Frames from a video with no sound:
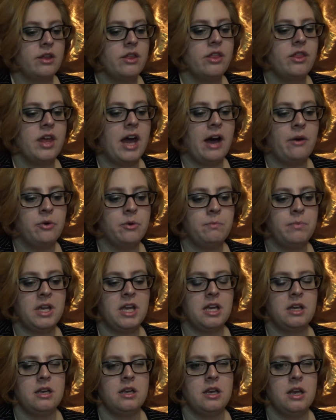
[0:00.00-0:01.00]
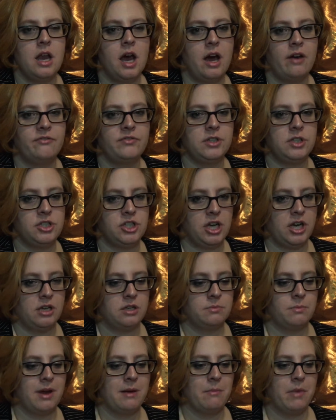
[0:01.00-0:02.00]
that would be enough to
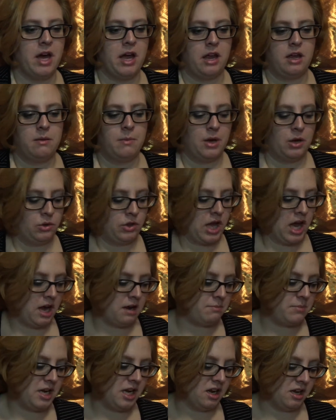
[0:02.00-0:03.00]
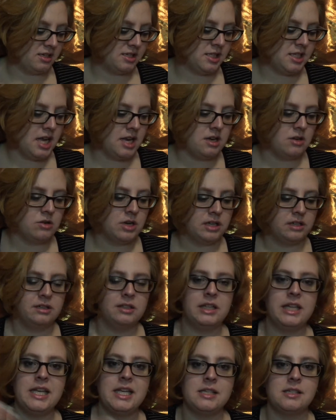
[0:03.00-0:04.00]
change my mind about that, because then you'd at
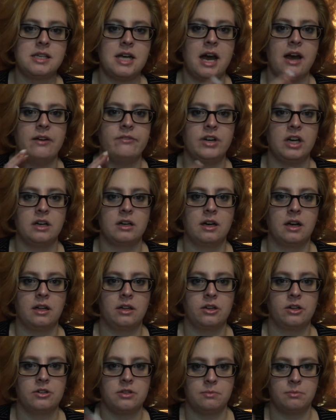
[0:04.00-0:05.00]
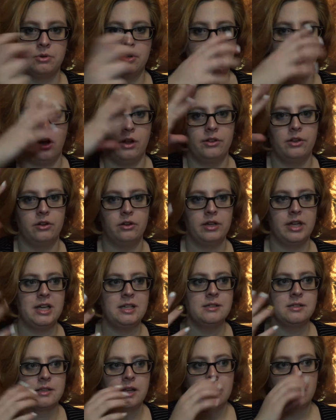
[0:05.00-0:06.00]
least have a color to put on the
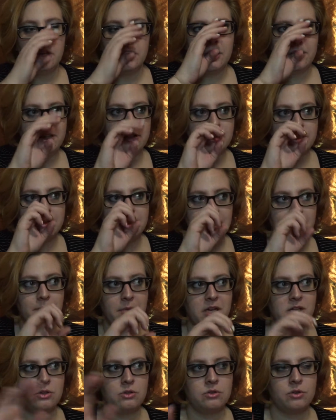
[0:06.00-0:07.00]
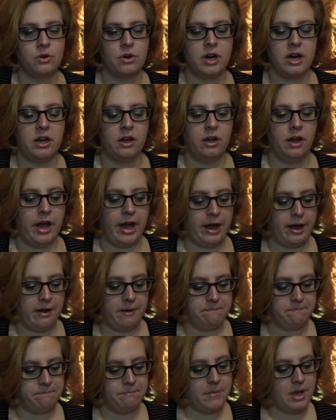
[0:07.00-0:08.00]
lids. You'll see in my tutorial,
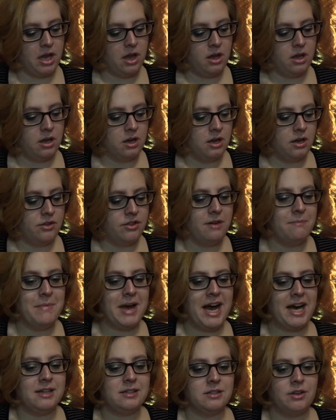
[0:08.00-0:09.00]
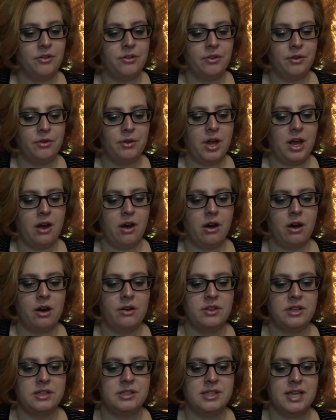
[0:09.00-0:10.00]
the mattes, although they
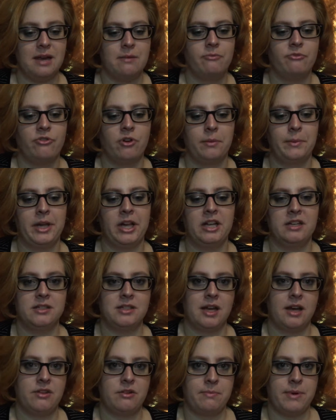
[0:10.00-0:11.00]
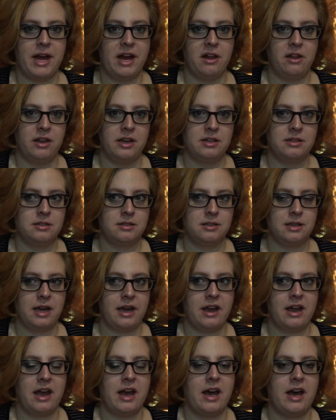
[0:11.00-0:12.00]
are the same formula as the other palette,
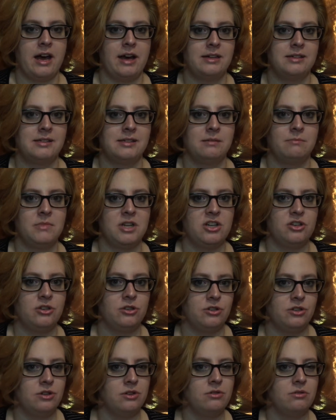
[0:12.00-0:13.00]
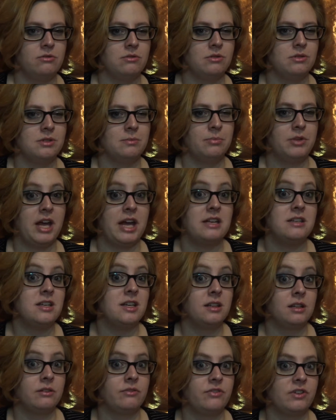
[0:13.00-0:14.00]
I had some issues
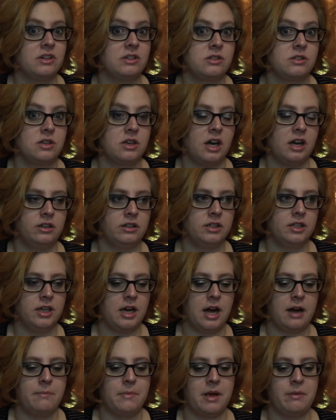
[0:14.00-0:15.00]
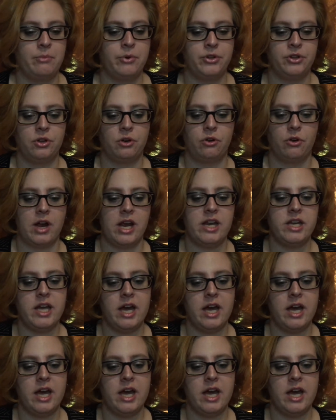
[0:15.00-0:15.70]
blending the first color. I put the gray